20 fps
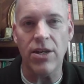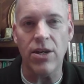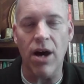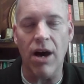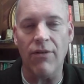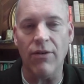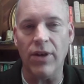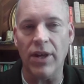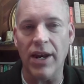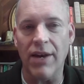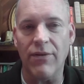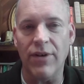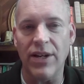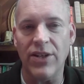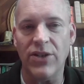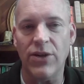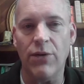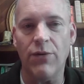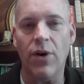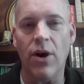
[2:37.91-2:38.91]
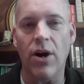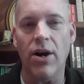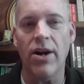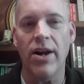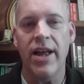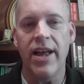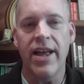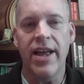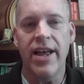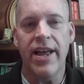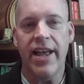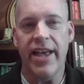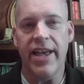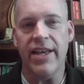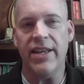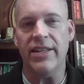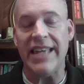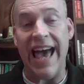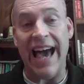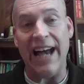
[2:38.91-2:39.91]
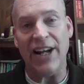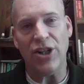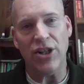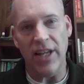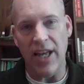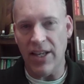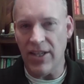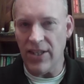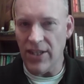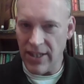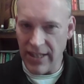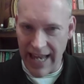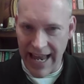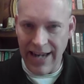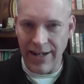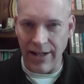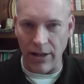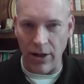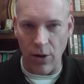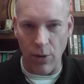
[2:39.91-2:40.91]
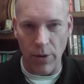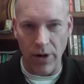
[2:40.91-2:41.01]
novel that I've read so far is actually a standalone.